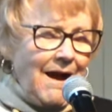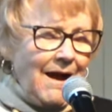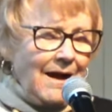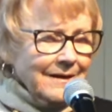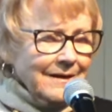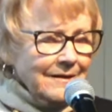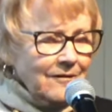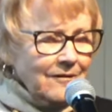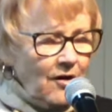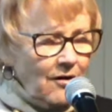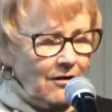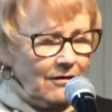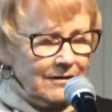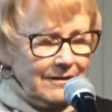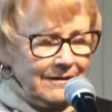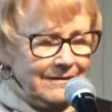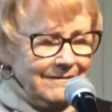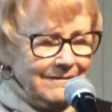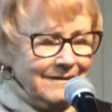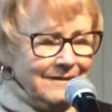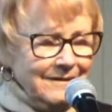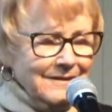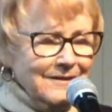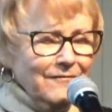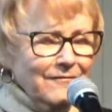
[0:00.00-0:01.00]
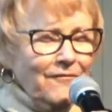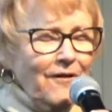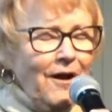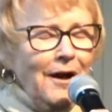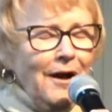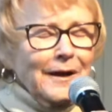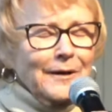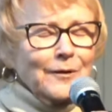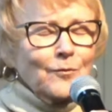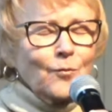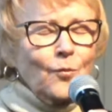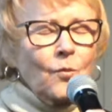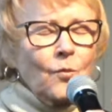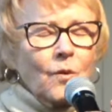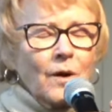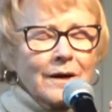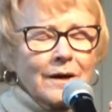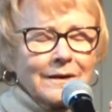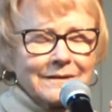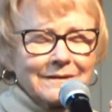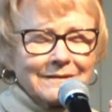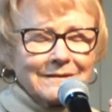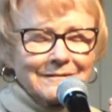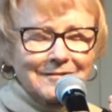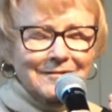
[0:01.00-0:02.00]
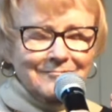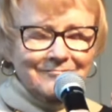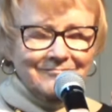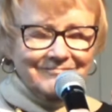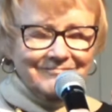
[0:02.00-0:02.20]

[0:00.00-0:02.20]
I call it the divine one.